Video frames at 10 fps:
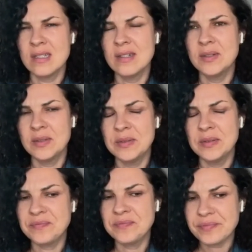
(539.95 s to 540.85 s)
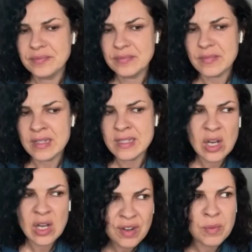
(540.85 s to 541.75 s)
So
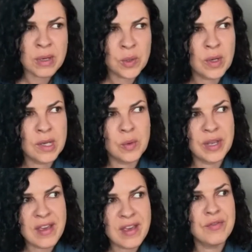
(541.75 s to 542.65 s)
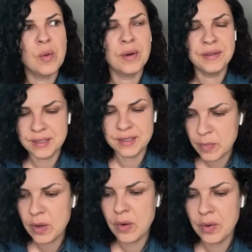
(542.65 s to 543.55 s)
everyone who came forward and
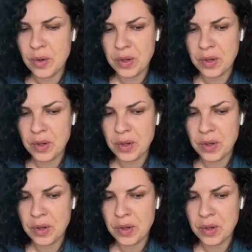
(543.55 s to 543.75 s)
spoke,